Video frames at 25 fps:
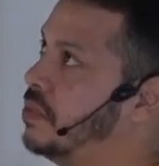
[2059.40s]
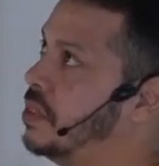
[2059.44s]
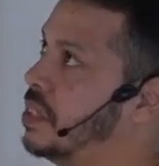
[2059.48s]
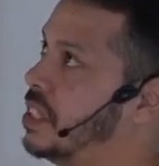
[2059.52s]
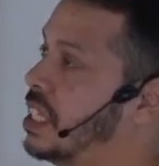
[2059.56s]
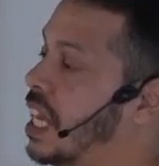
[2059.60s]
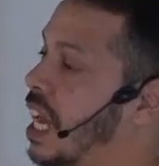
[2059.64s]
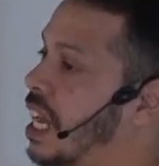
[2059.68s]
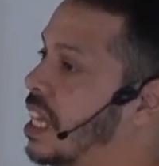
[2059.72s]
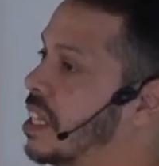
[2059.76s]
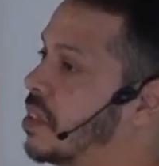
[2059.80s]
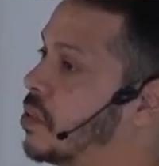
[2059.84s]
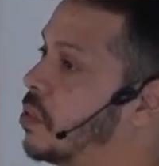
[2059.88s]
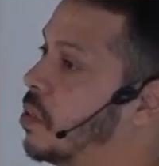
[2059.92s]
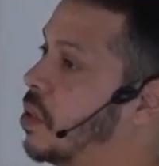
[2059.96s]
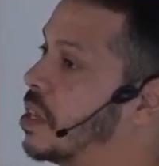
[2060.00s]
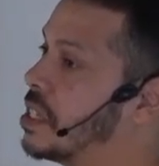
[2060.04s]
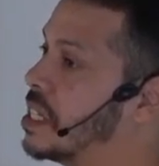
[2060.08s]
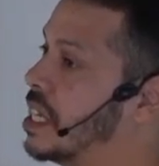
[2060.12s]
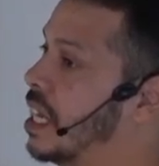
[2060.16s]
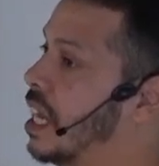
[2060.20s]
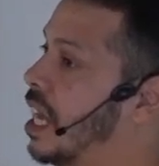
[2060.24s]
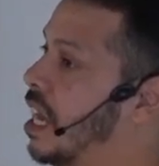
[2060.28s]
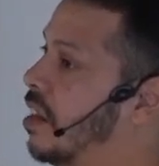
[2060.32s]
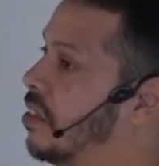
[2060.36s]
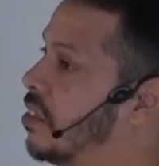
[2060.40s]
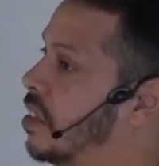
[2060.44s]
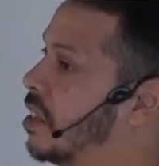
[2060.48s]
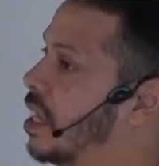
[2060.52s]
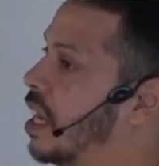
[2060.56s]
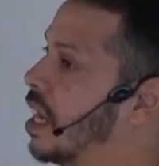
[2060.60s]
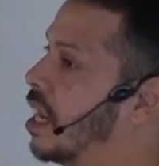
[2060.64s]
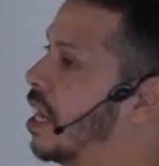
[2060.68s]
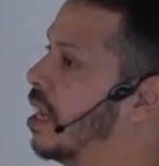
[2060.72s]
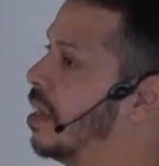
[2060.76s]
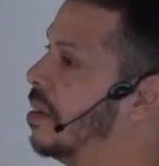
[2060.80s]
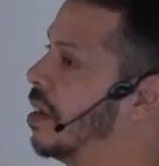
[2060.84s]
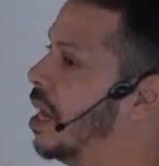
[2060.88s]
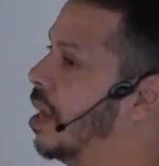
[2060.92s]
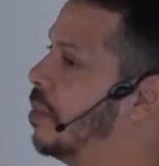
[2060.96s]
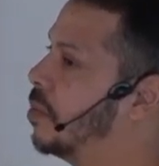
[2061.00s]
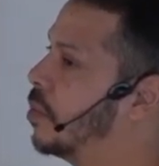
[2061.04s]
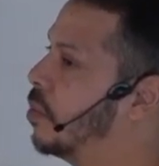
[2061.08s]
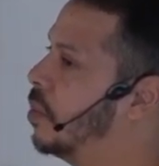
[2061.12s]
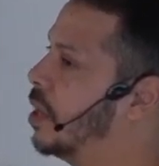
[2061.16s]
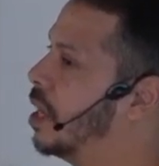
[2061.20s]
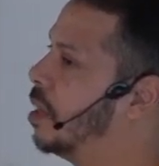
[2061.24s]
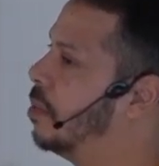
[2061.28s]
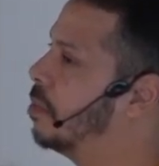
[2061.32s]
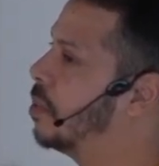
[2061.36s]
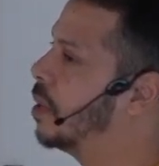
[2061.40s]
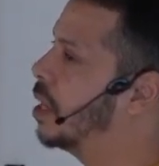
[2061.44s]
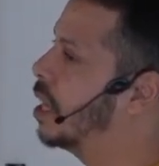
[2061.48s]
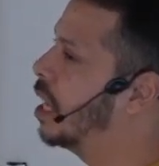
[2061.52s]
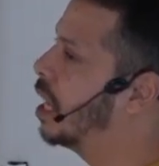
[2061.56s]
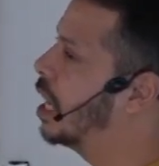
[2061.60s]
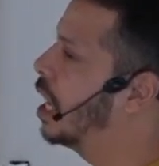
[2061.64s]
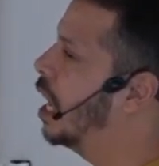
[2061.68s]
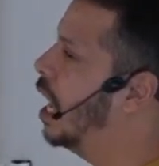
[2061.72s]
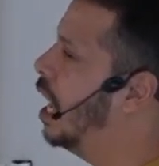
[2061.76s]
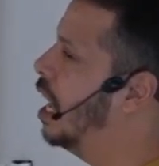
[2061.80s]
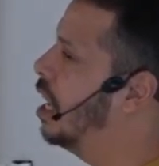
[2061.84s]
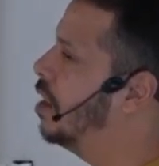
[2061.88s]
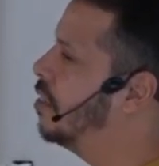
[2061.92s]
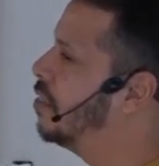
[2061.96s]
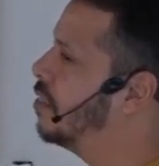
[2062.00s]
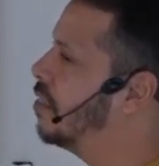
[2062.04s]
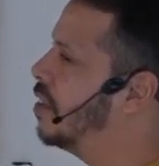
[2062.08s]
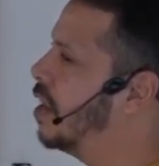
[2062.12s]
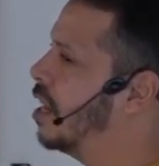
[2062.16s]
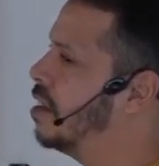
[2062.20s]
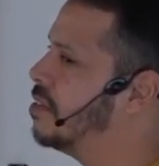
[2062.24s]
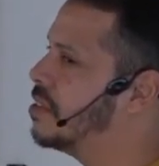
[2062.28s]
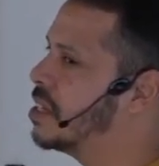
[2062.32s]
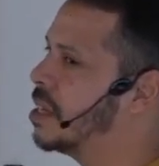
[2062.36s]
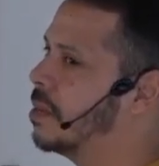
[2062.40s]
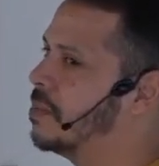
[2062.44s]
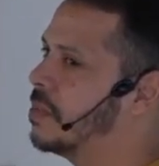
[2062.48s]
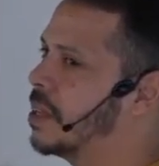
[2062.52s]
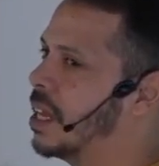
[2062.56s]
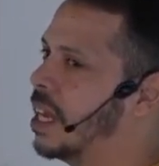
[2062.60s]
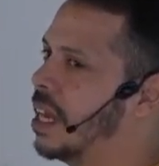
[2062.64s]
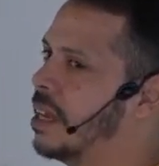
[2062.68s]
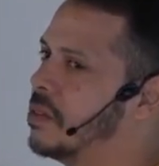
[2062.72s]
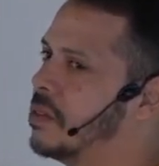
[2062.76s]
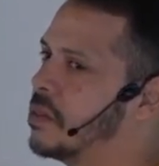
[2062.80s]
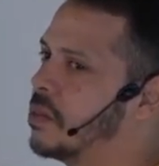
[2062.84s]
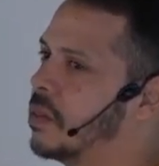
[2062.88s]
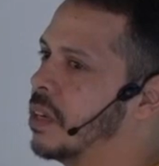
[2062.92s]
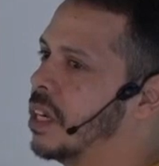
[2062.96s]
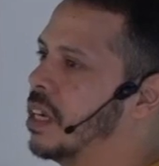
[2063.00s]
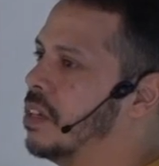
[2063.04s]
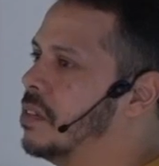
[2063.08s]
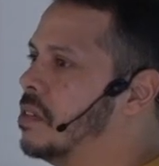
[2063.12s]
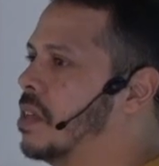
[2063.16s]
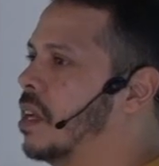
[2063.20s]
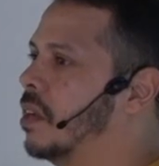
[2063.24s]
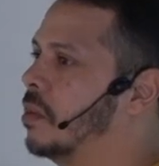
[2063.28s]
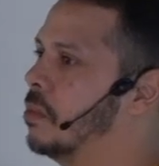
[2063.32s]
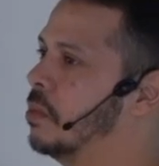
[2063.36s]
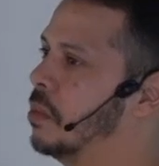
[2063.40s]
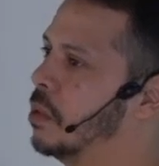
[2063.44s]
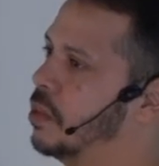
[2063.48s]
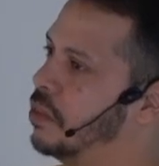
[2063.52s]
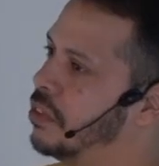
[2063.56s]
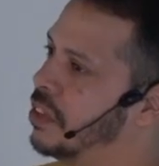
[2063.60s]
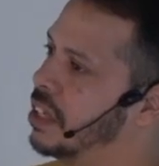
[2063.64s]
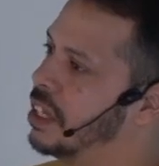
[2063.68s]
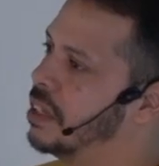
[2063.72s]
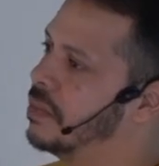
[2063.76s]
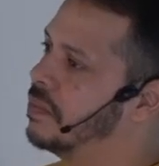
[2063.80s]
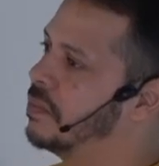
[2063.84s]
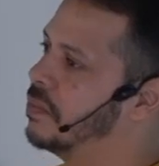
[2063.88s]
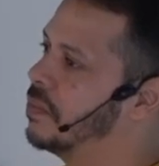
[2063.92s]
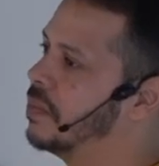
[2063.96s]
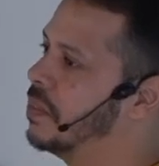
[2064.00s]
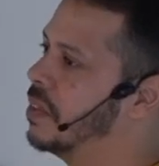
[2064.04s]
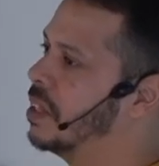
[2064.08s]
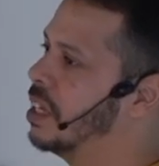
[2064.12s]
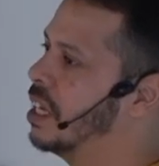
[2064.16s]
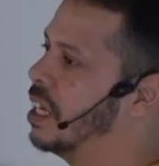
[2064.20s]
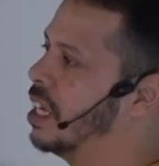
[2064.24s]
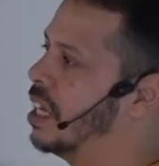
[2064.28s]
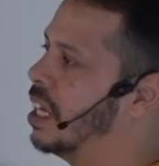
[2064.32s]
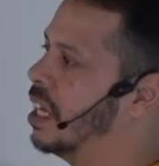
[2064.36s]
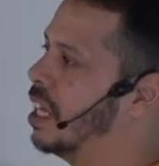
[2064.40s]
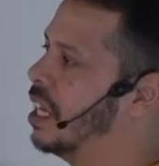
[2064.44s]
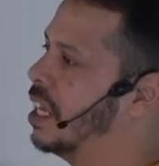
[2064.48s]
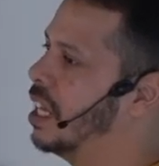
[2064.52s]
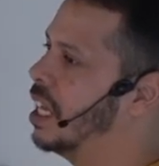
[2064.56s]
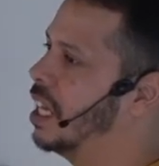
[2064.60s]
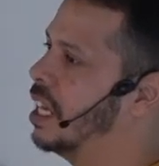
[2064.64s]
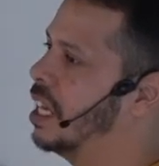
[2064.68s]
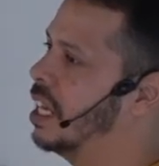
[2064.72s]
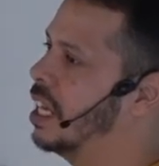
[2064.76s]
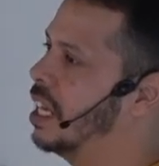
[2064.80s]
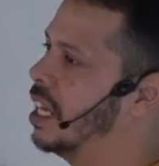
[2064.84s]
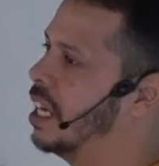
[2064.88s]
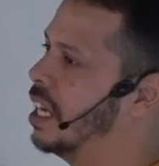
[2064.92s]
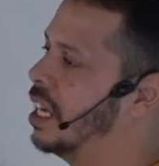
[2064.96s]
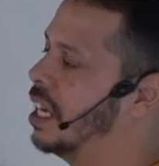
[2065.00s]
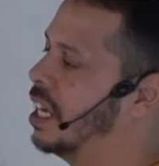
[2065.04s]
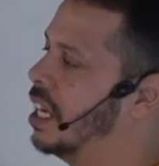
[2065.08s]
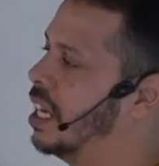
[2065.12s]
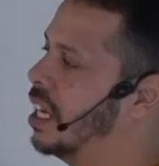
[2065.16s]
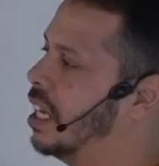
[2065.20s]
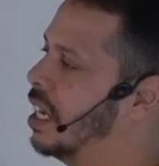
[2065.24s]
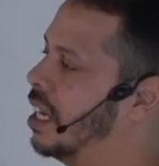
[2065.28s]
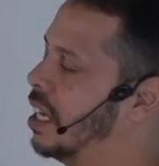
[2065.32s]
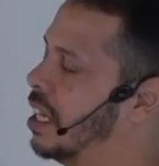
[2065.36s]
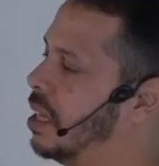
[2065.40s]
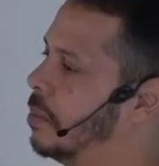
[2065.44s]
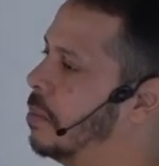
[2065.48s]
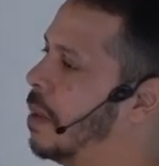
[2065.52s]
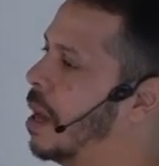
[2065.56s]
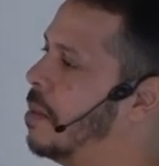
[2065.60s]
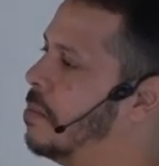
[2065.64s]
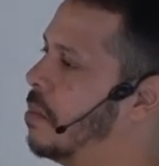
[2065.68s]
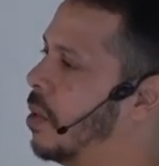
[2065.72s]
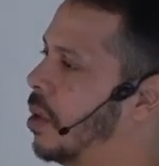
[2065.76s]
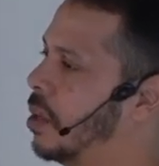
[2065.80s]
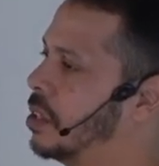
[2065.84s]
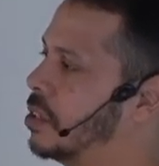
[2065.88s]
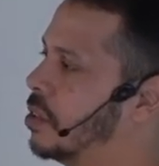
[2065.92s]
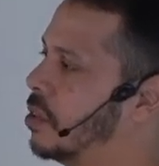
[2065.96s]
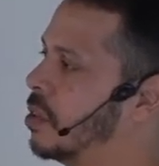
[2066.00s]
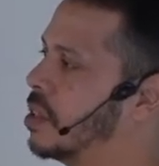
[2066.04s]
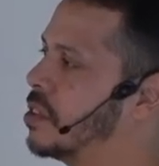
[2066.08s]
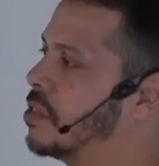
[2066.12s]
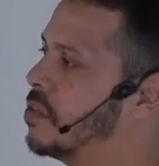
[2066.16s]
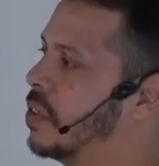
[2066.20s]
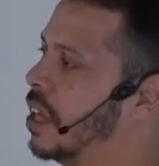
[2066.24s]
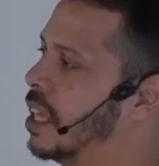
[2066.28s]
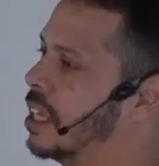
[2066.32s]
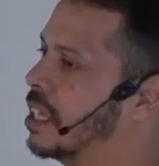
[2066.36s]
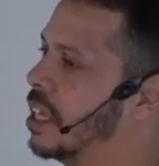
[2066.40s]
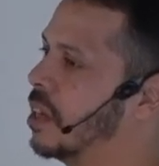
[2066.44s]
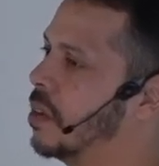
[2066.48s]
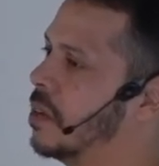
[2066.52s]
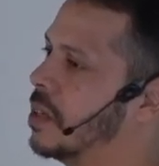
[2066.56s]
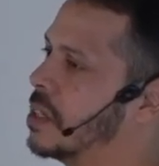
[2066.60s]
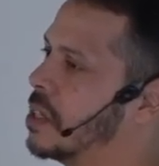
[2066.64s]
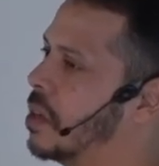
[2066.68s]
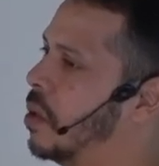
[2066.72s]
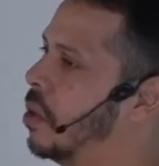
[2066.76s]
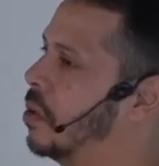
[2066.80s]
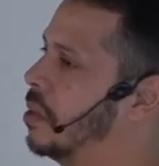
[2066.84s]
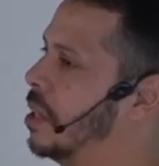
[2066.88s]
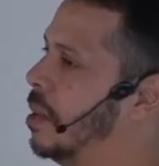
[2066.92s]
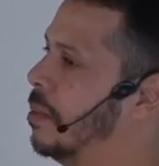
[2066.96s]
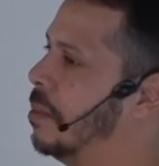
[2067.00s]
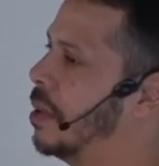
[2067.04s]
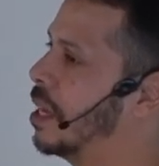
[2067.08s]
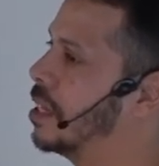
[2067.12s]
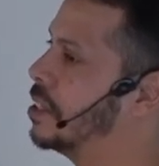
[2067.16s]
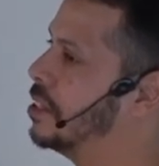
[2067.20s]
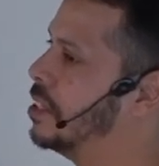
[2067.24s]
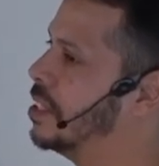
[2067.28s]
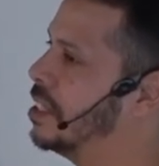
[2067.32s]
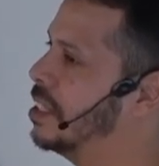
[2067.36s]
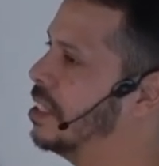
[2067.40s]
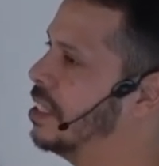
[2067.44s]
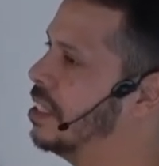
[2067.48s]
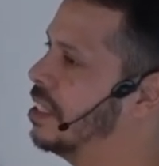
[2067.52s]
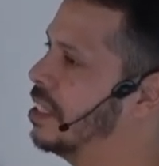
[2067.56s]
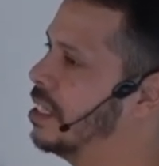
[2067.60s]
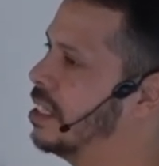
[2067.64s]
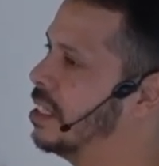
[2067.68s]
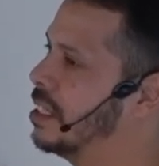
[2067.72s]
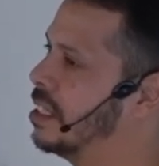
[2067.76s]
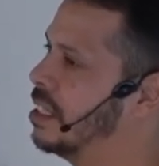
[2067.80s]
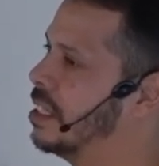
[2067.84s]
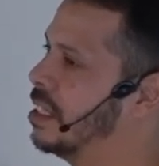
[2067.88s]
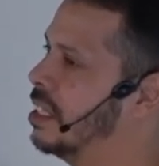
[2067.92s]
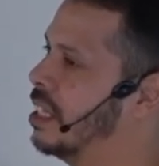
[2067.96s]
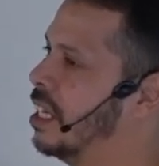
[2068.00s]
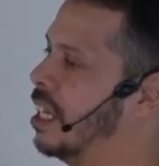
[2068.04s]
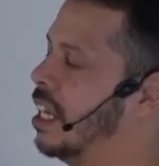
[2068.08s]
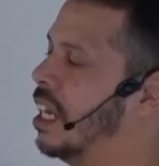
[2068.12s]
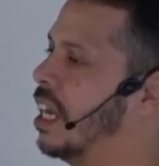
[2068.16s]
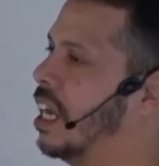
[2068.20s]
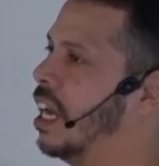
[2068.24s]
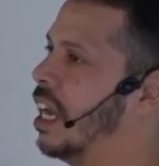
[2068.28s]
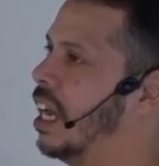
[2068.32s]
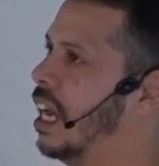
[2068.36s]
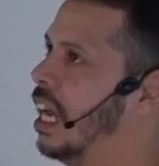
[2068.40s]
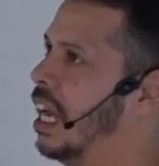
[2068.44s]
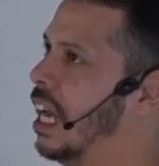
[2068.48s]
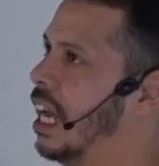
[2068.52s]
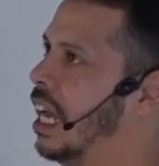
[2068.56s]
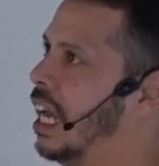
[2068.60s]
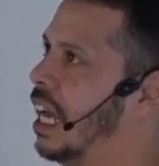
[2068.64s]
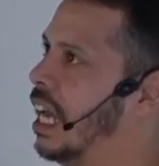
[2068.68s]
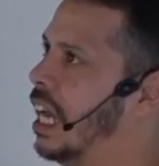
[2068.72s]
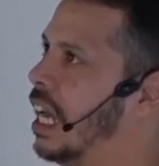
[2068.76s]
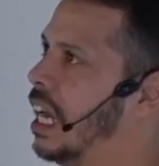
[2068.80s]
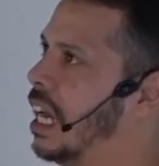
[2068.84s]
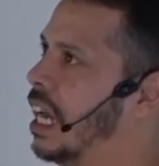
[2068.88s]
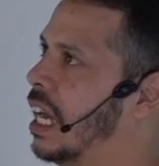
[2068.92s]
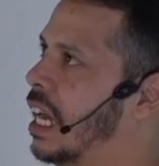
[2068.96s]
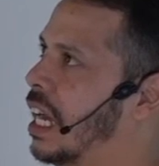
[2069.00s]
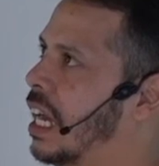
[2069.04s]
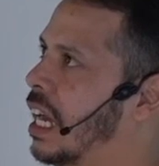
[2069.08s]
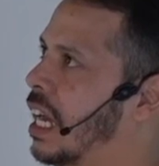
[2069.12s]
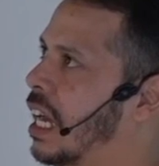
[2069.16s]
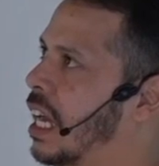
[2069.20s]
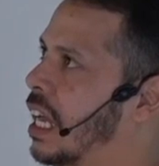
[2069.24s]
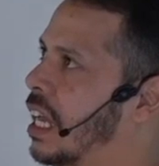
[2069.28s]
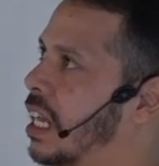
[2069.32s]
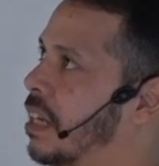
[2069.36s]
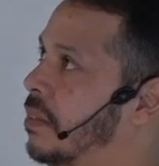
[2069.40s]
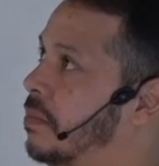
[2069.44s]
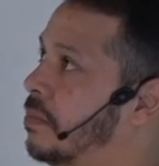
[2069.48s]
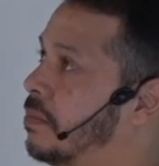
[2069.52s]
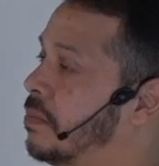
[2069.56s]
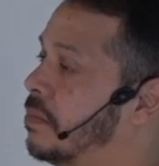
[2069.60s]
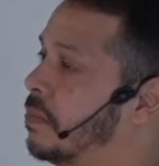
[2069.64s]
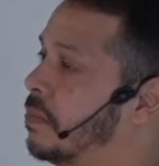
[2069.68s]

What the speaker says: that was a level that when I put like 85 sometimes when I was like moving, my module was thinking that I was holding the Martian. And